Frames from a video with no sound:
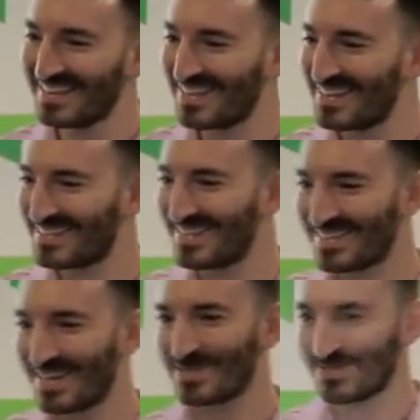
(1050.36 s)
So
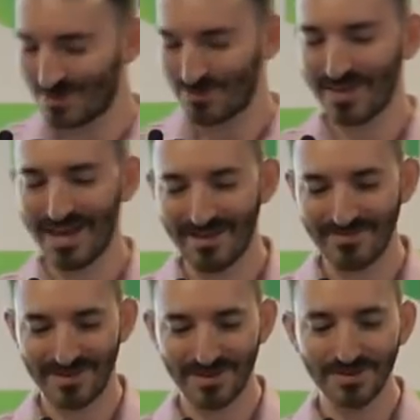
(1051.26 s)
that's awesome. So we
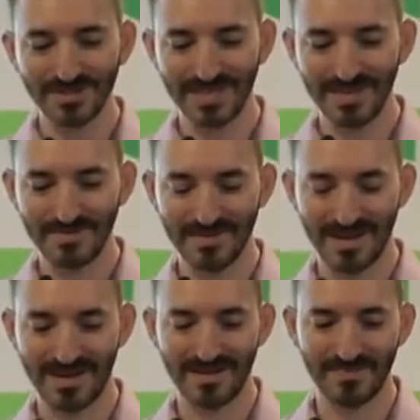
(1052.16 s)
have a good team
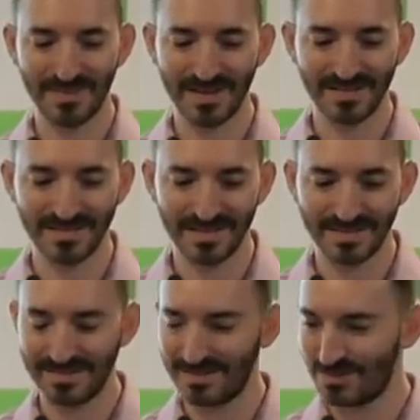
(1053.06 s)

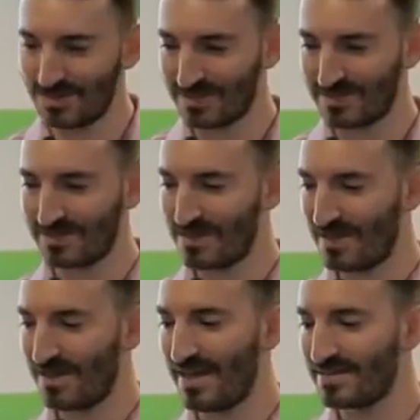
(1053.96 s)
that just
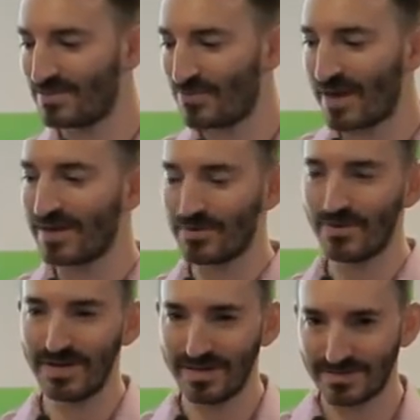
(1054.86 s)
has the right
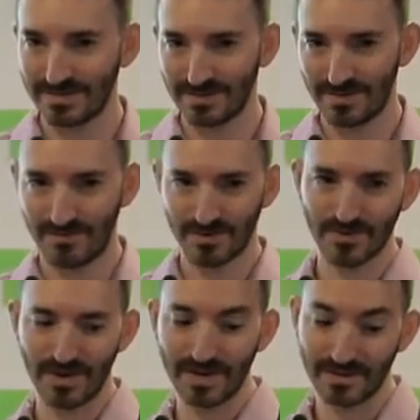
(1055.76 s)
ingredients for
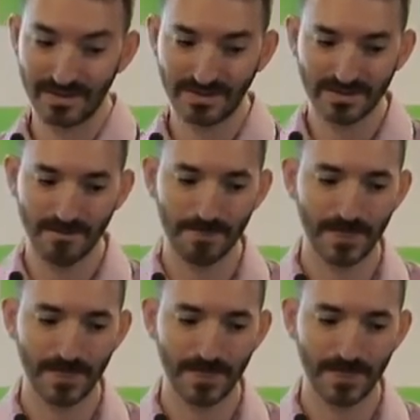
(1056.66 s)
creating this.